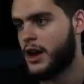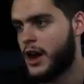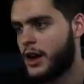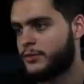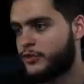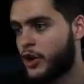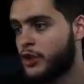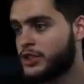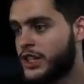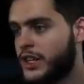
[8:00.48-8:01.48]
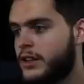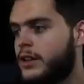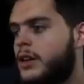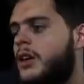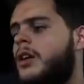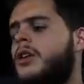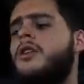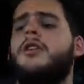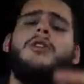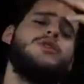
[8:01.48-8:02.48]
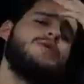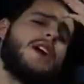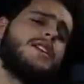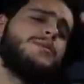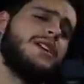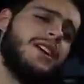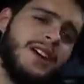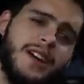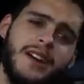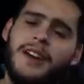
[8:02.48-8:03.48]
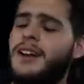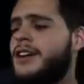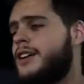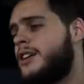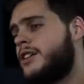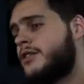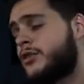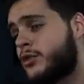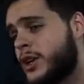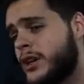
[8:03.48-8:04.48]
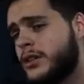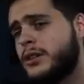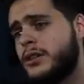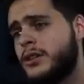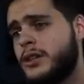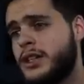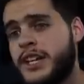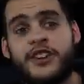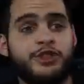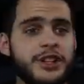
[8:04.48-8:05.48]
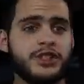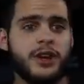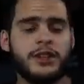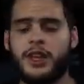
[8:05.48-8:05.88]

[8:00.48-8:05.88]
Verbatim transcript: I'm frozen. Oh, you got it. For real? It freezes right